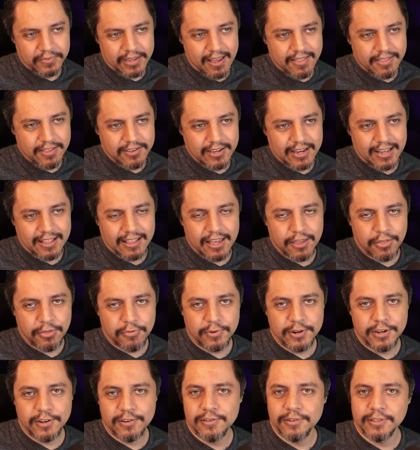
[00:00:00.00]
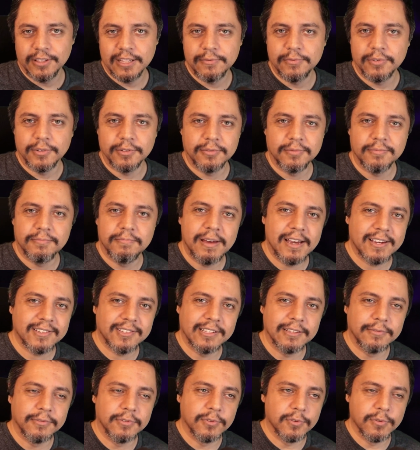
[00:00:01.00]
And then you got like 300 level,
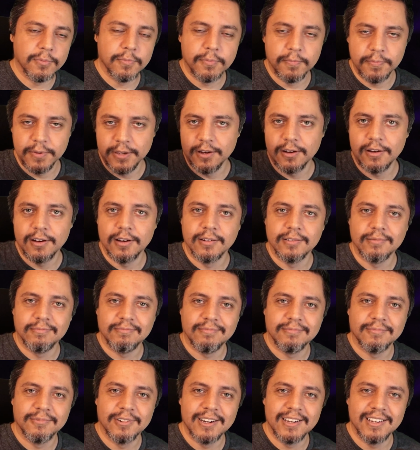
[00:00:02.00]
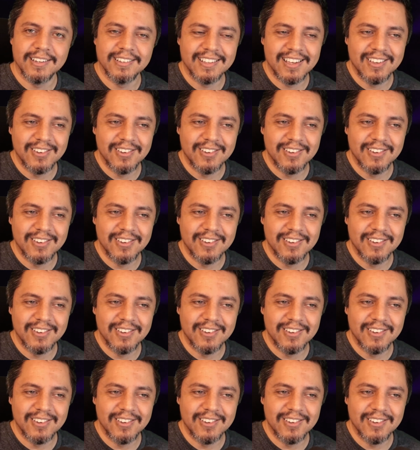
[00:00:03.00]
max level or beyond, right?